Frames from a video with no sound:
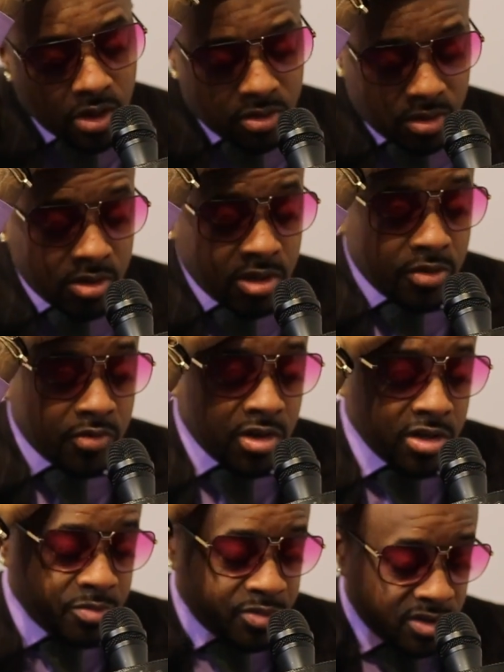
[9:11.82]
Oh yeah,
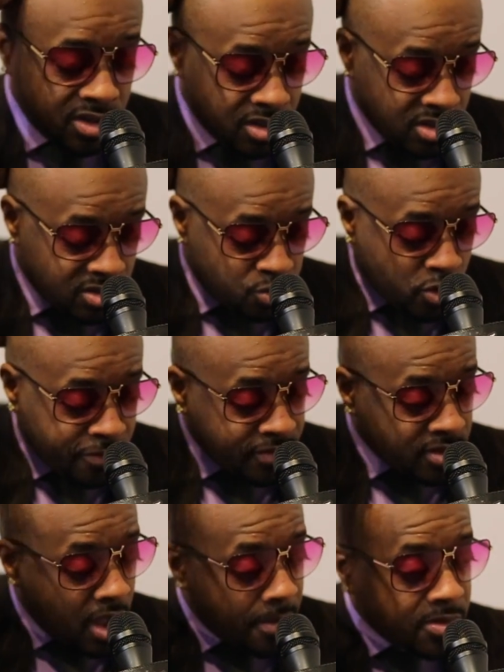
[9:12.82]
100%. It's worth
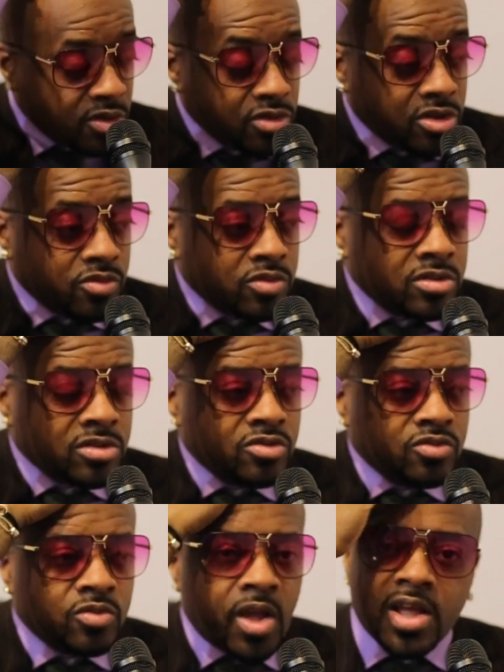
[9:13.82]
it. I mean,
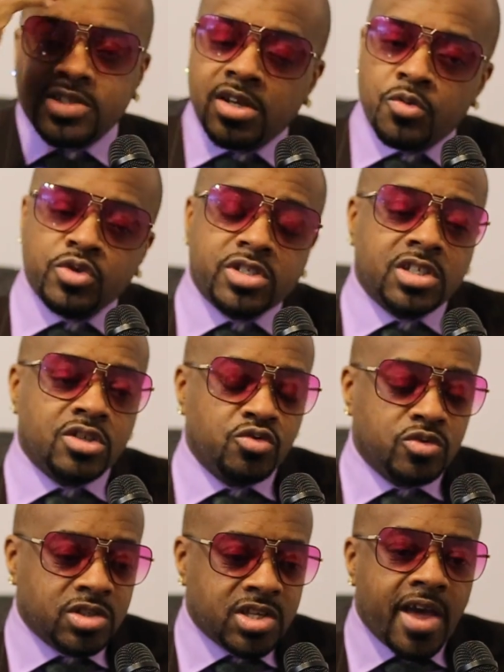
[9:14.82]
like I said, once again,
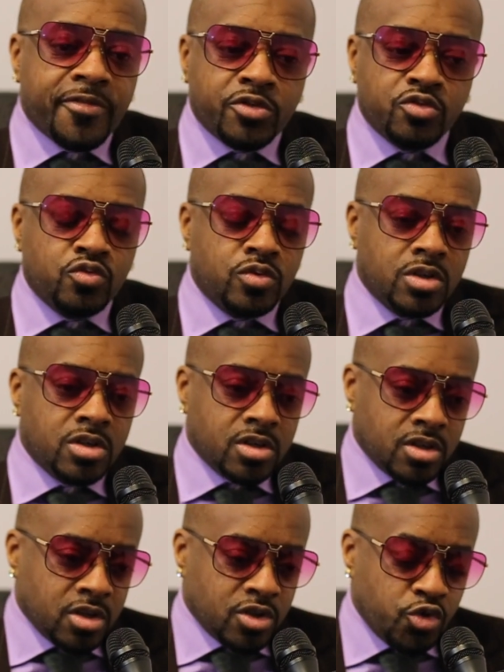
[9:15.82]
you just have to
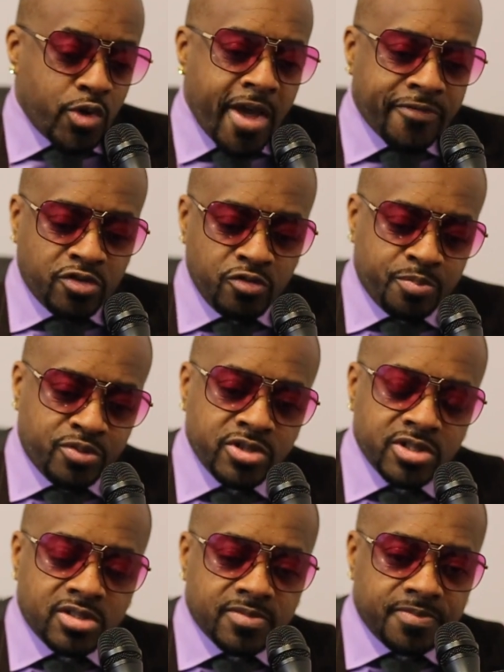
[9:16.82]

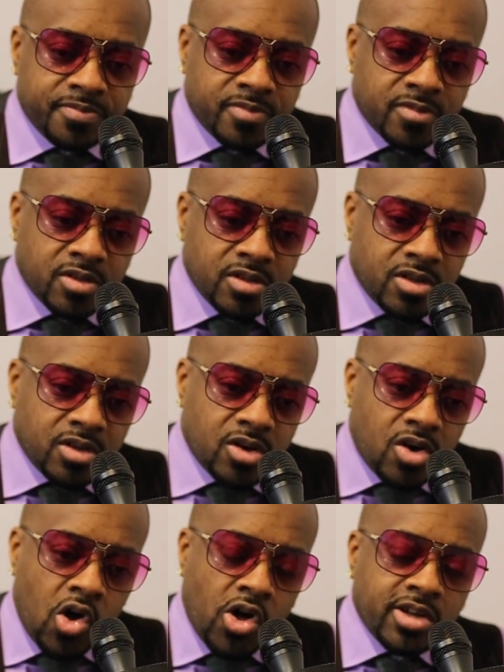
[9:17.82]
put
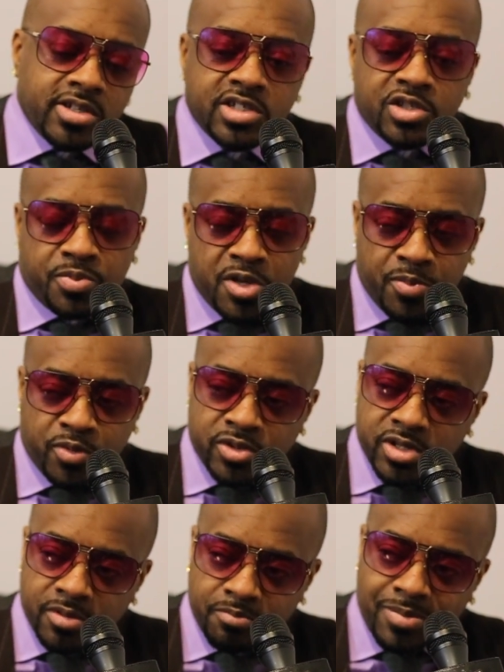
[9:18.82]
all of these
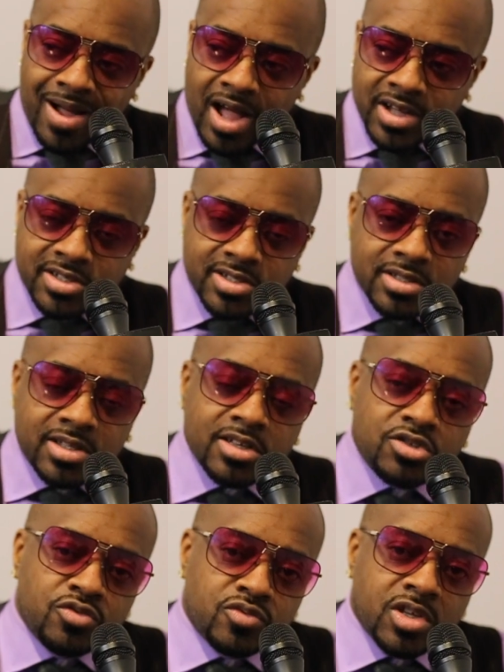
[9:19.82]
people in a box
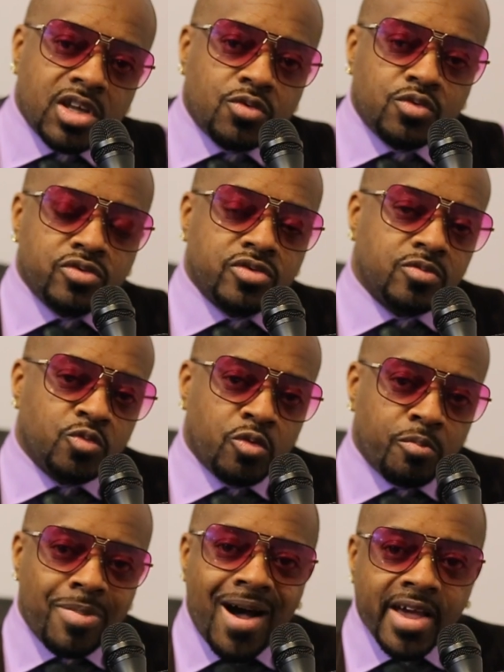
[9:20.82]
that you think will
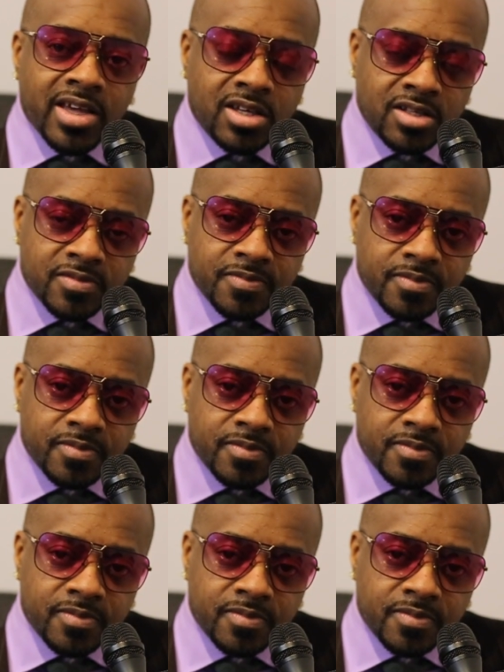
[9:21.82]
buy it,